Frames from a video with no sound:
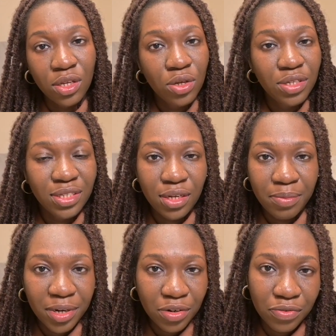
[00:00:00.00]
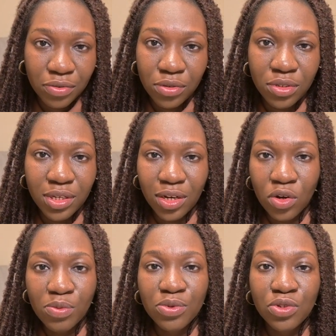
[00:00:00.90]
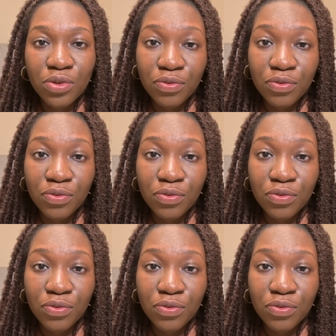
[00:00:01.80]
your internal microphone that comes with your